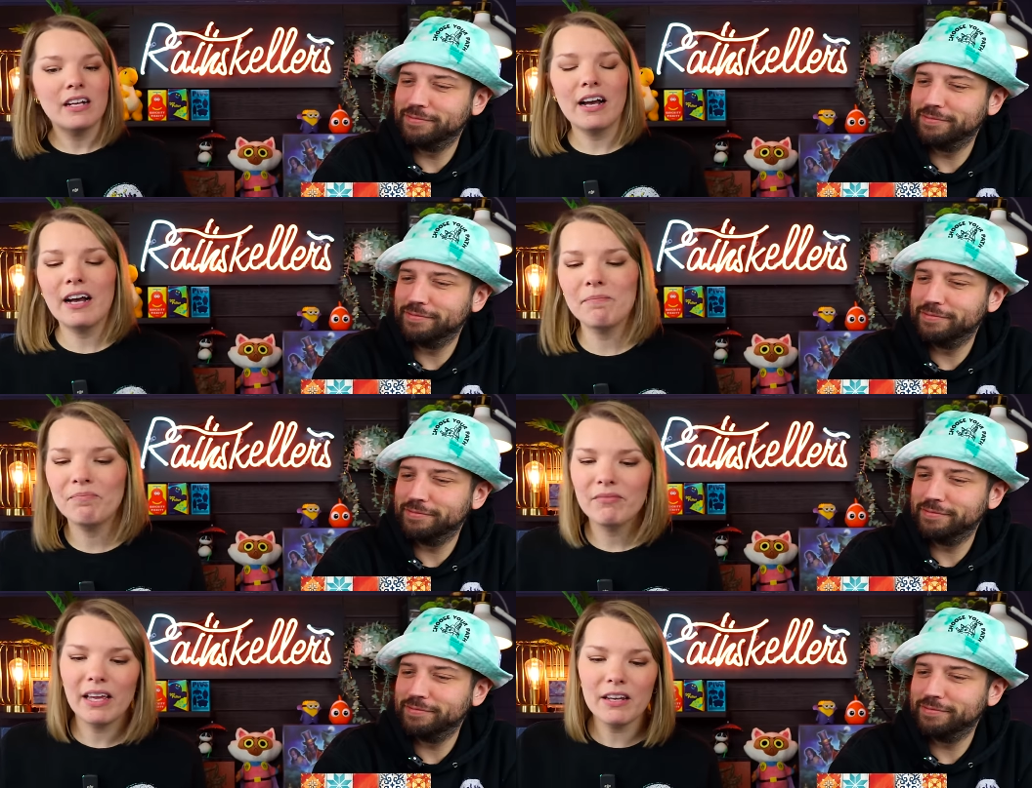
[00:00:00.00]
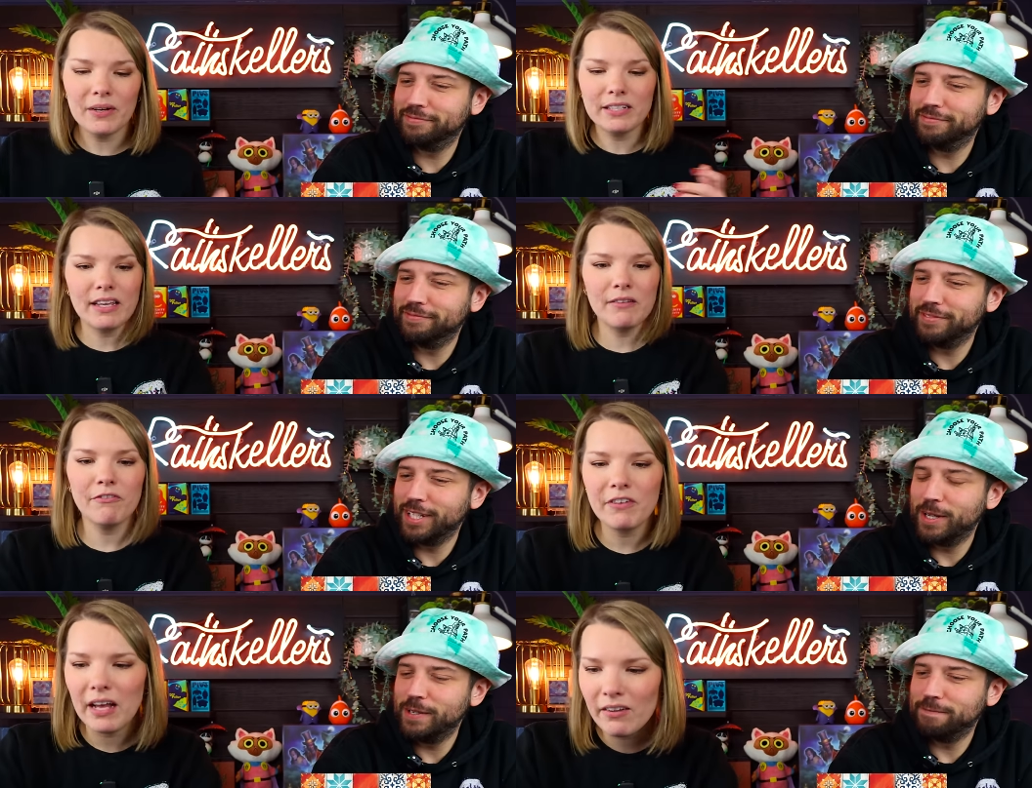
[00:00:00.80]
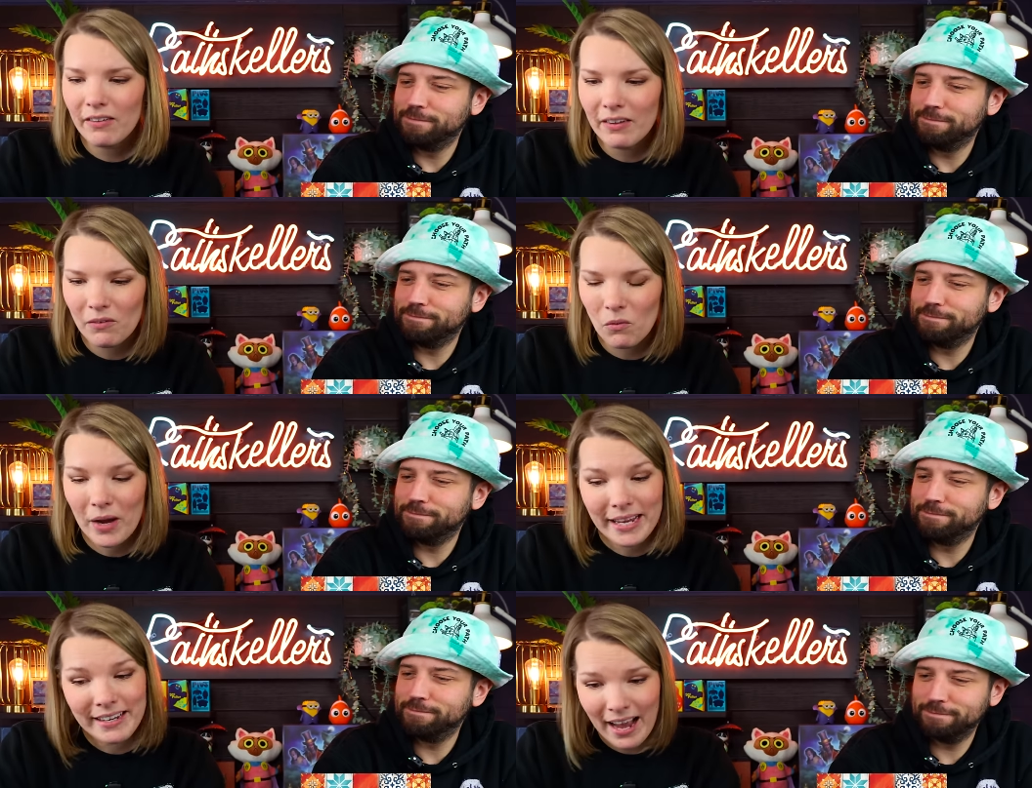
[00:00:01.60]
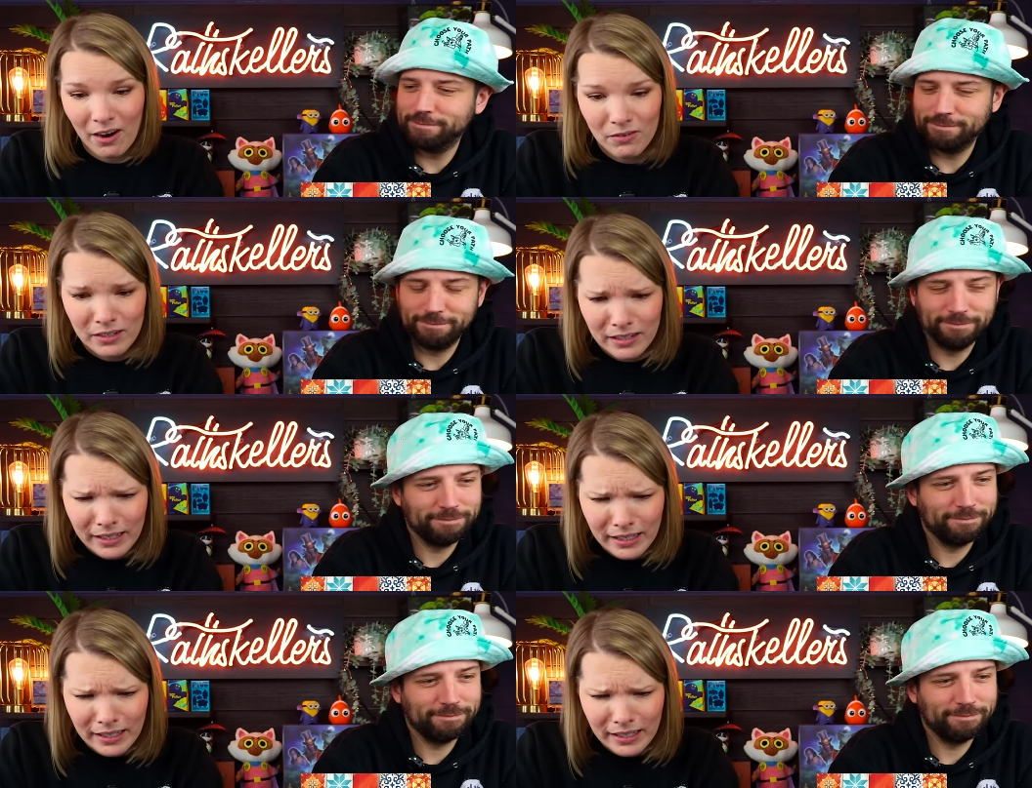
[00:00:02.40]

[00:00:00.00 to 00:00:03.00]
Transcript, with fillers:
Speaker 1: Um, anyways, it fell way down.